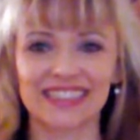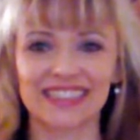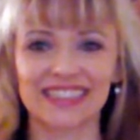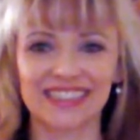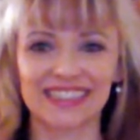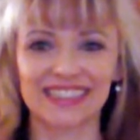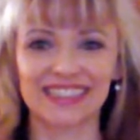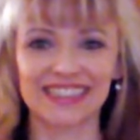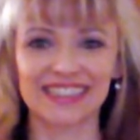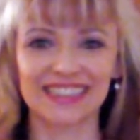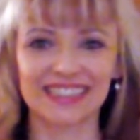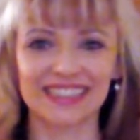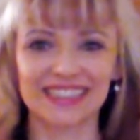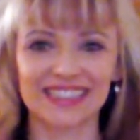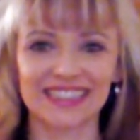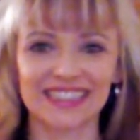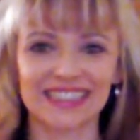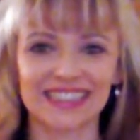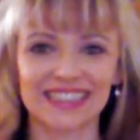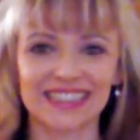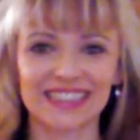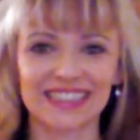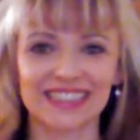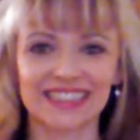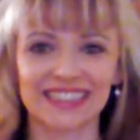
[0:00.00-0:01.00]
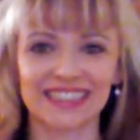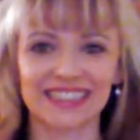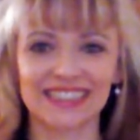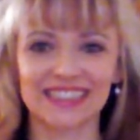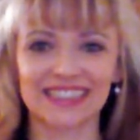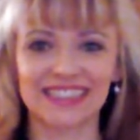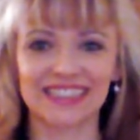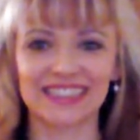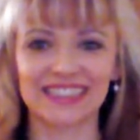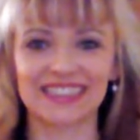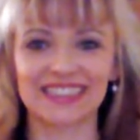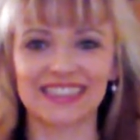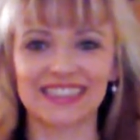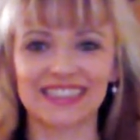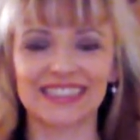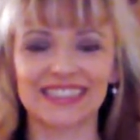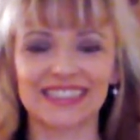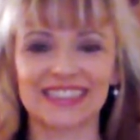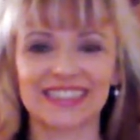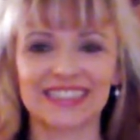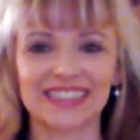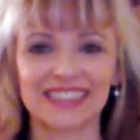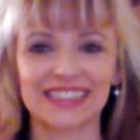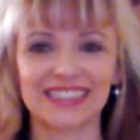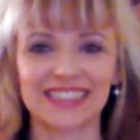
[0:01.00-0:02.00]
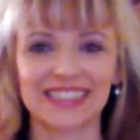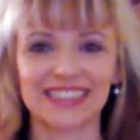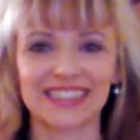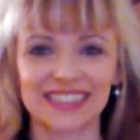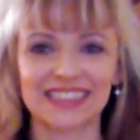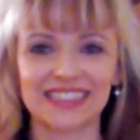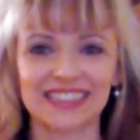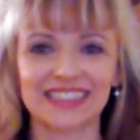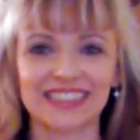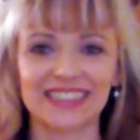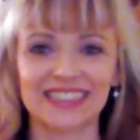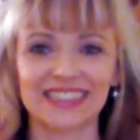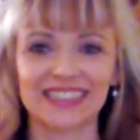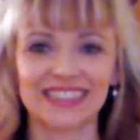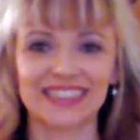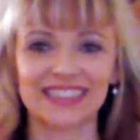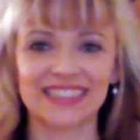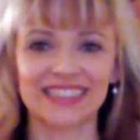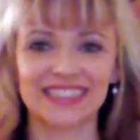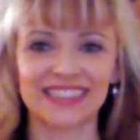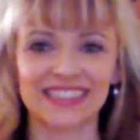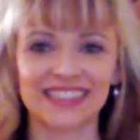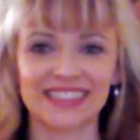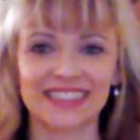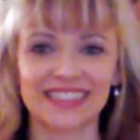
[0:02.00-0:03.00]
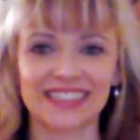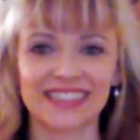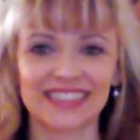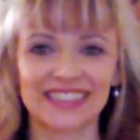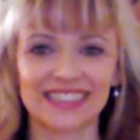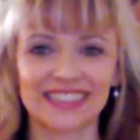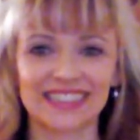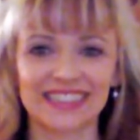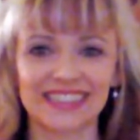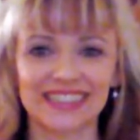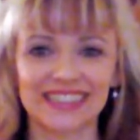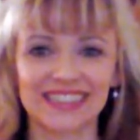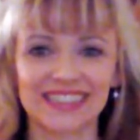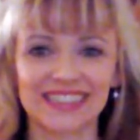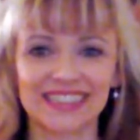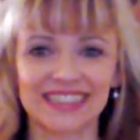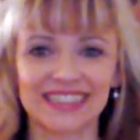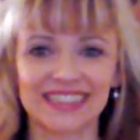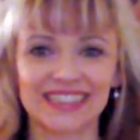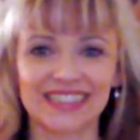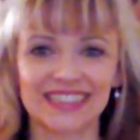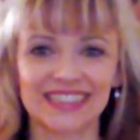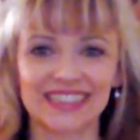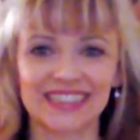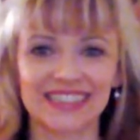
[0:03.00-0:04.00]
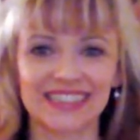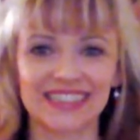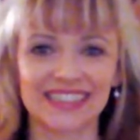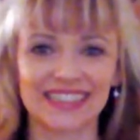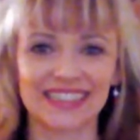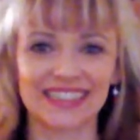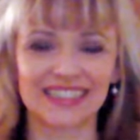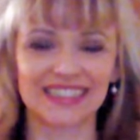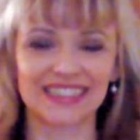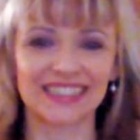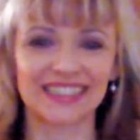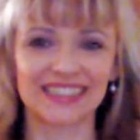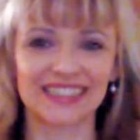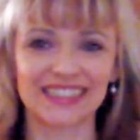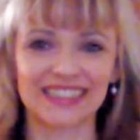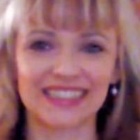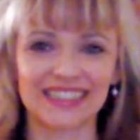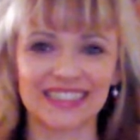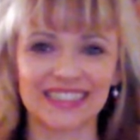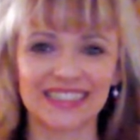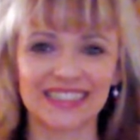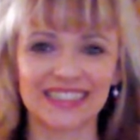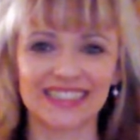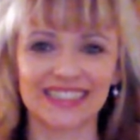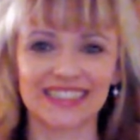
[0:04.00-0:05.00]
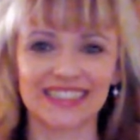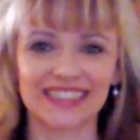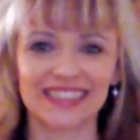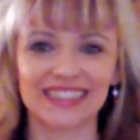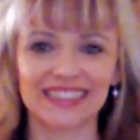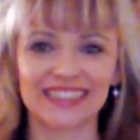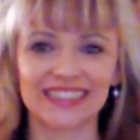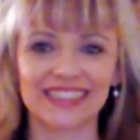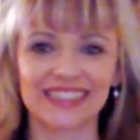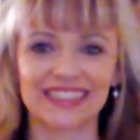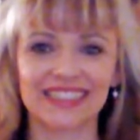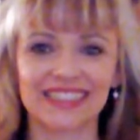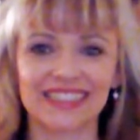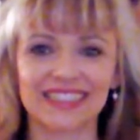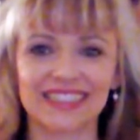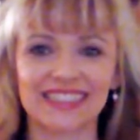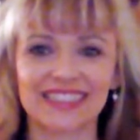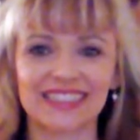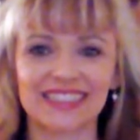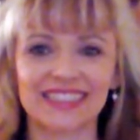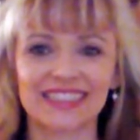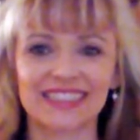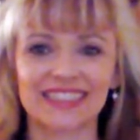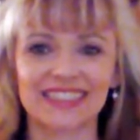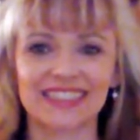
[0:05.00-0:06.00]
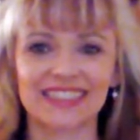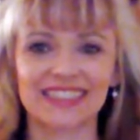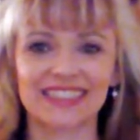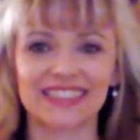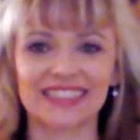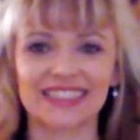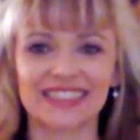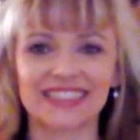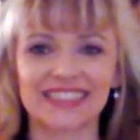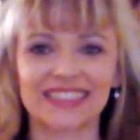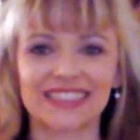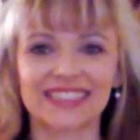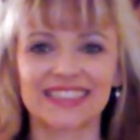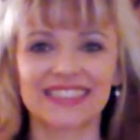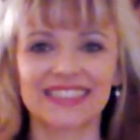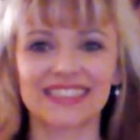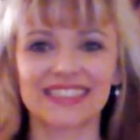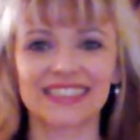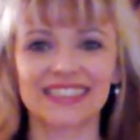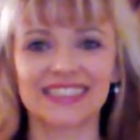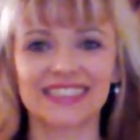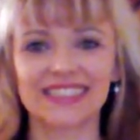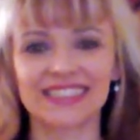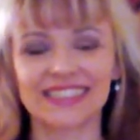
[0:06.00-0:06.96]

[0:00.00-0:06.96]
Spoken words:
No words are spoken by the person on screen.